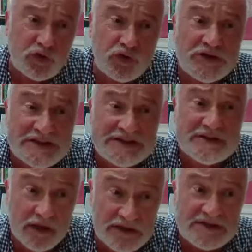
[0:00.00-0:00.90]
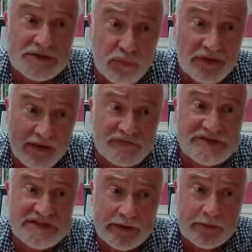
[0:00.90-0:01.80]
to discuss what they've
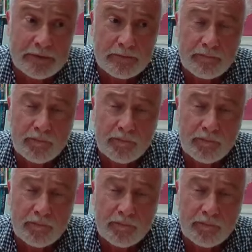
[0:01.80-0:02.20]
seen,